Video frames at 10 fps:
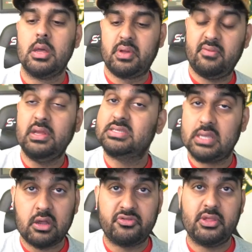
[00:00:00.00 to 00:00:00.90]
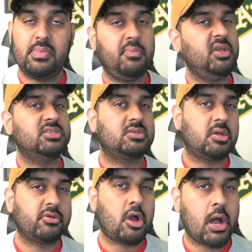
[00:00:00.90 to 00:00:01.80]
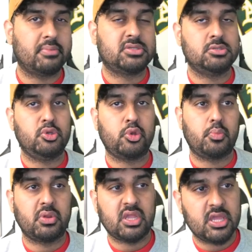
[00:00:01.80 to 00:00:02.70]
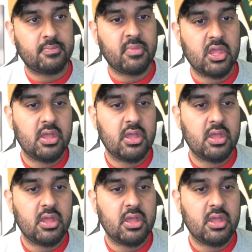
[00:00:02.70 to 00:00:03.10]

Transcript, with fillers: But if he's healthy, maybe he's another option you can bring in.